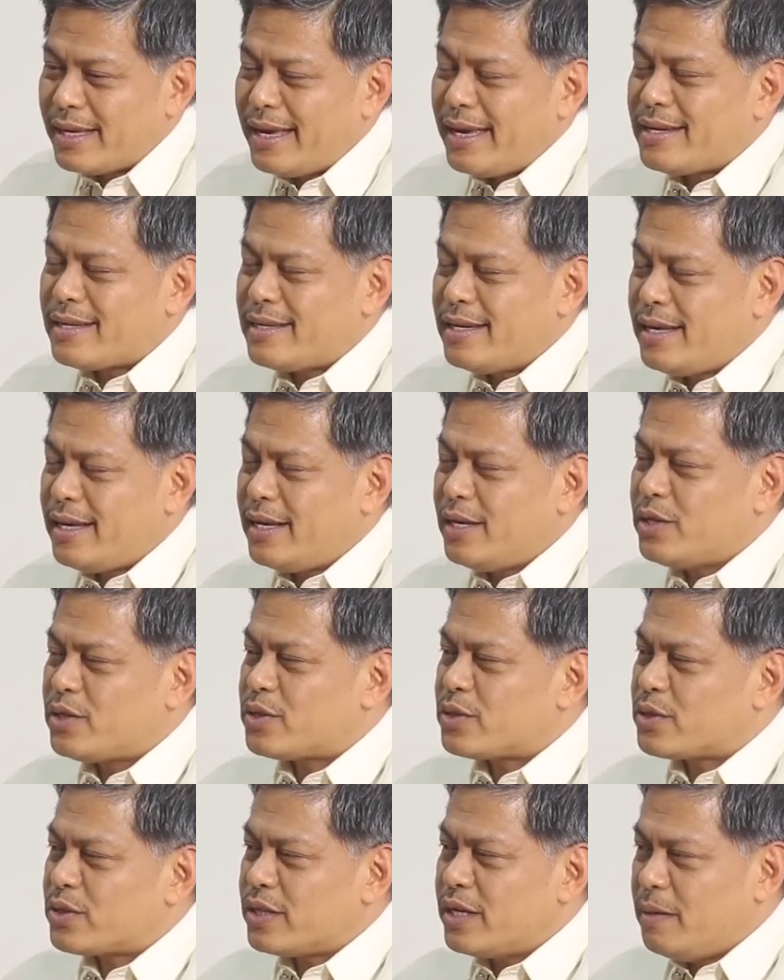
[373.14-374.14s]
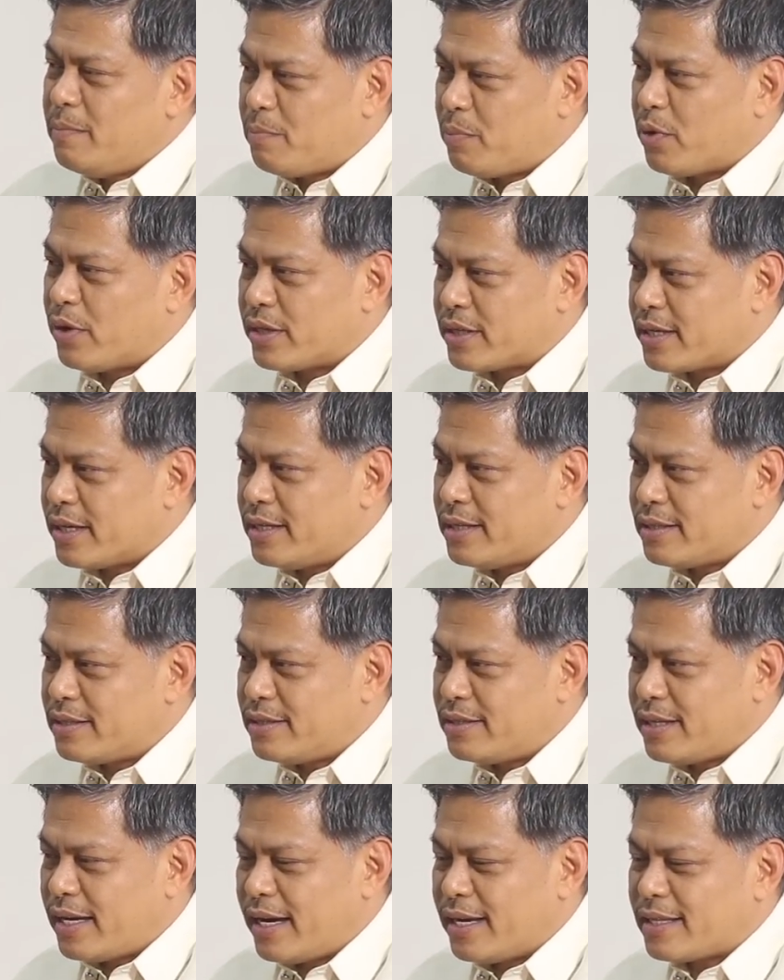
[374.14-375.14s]
It is
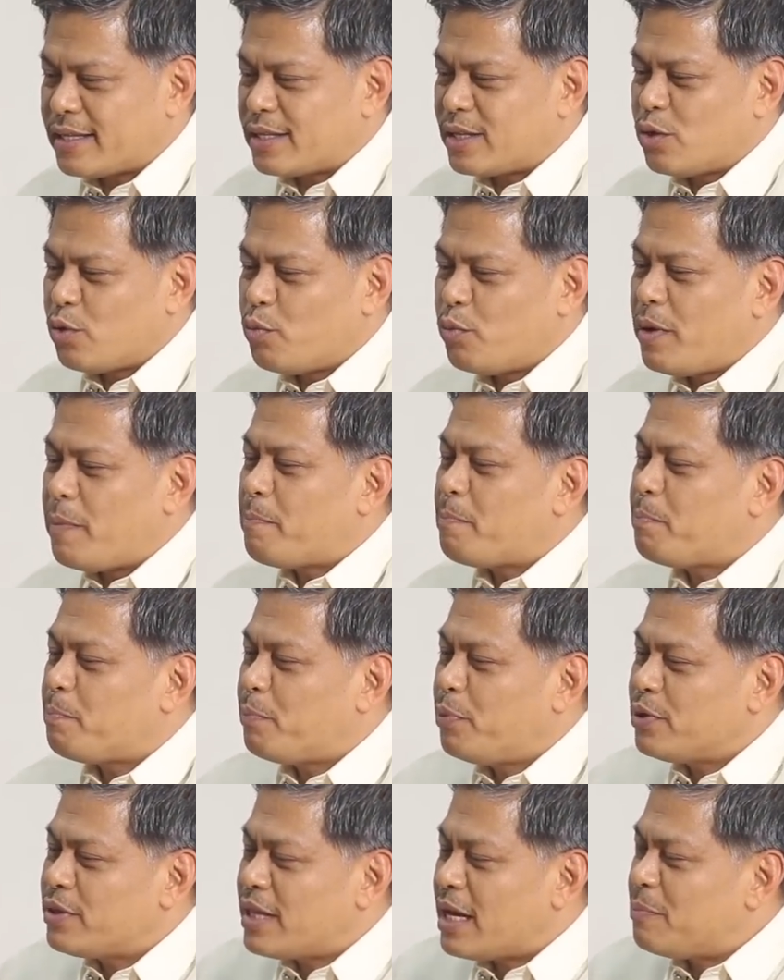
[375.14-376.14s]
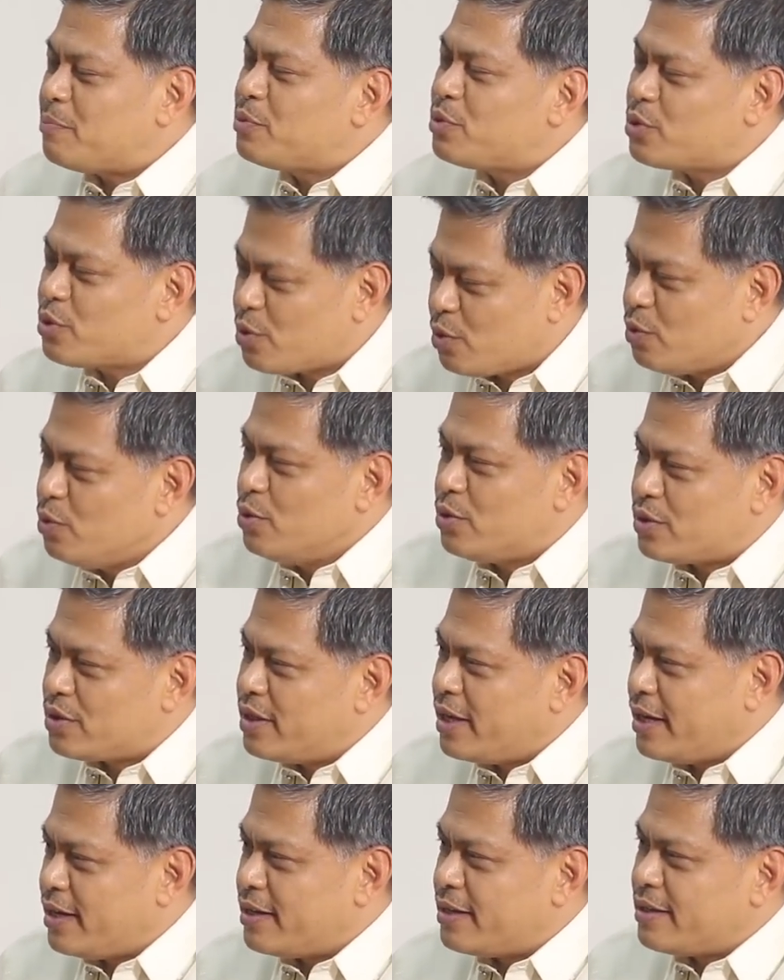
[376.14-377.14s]
important that we put up schools
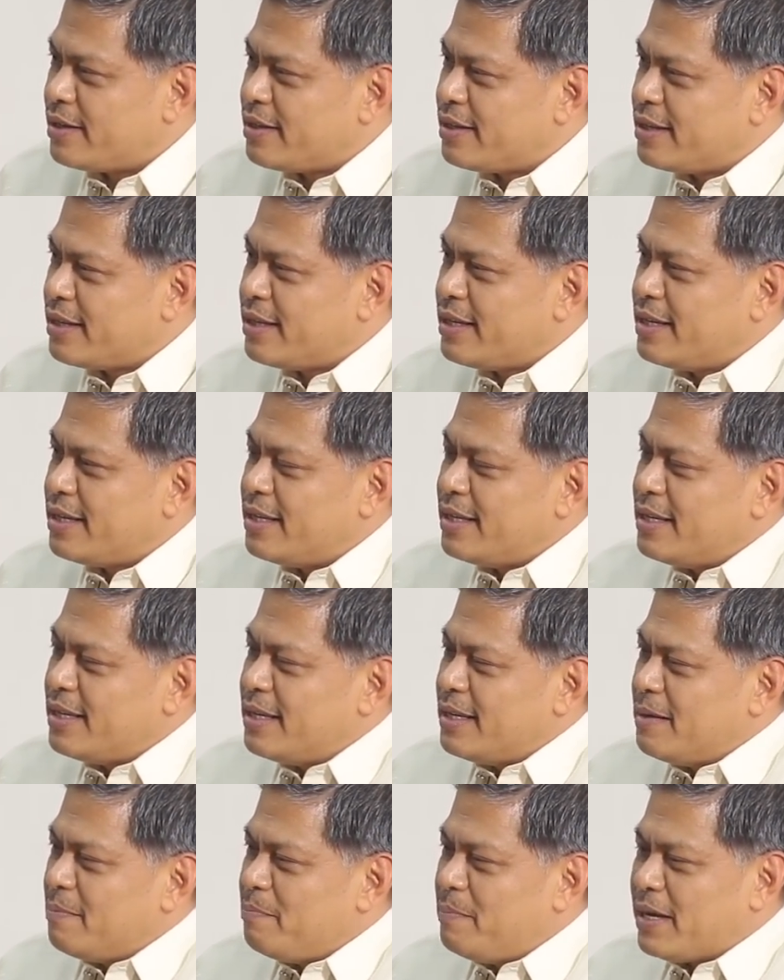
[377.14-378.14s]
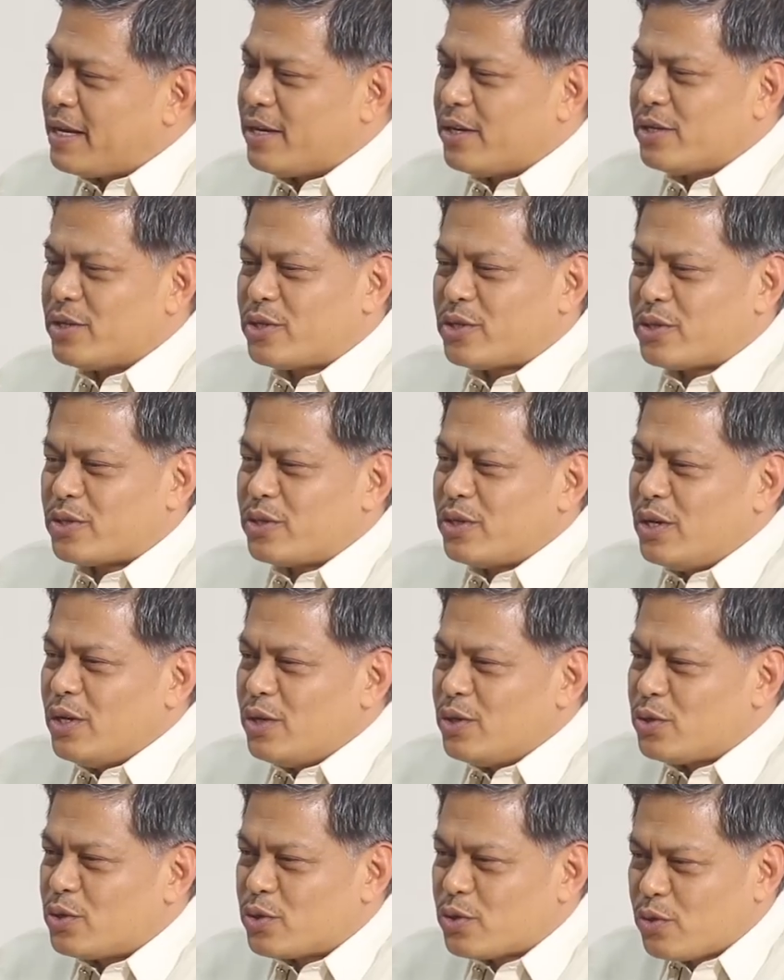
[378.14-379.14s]
there, because
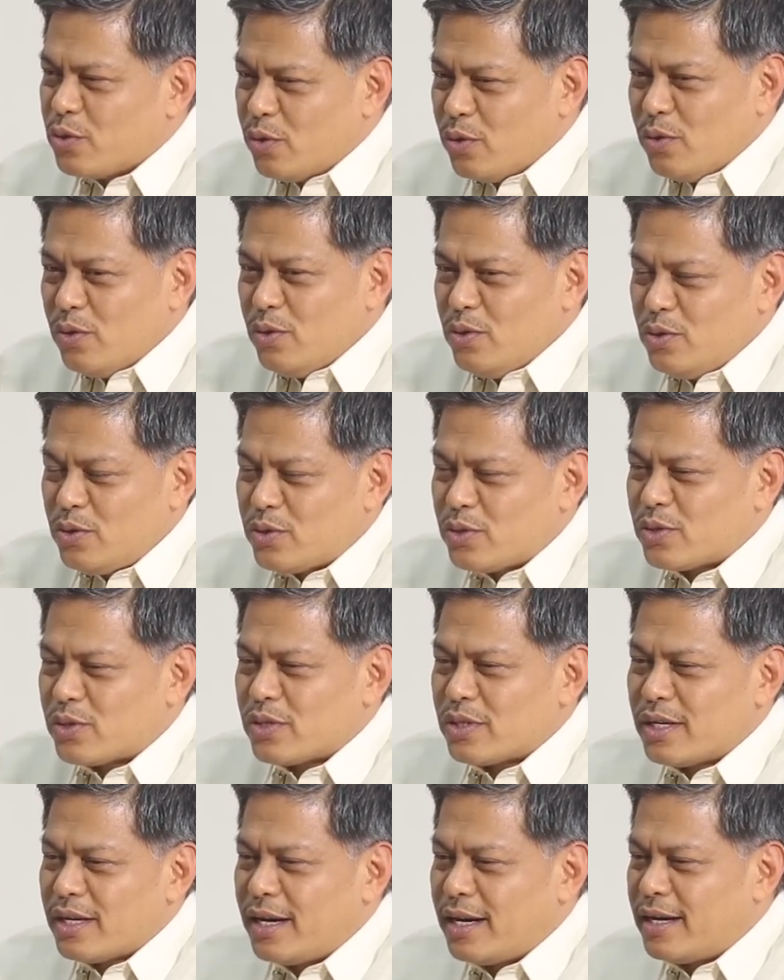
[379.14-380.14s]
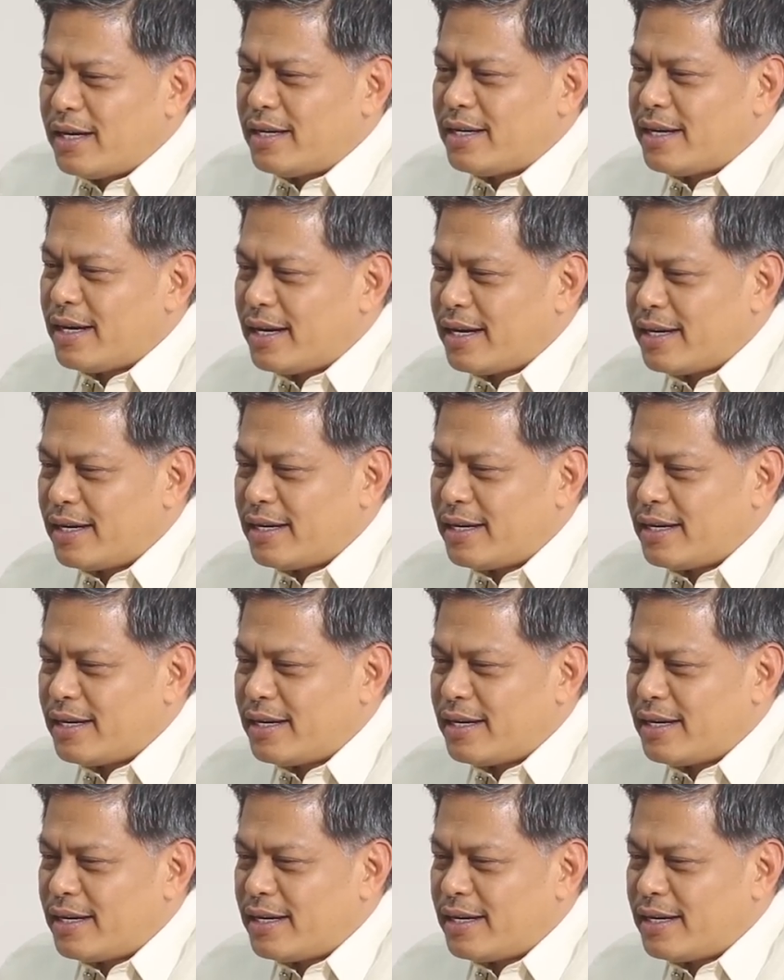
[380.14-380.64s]
schools are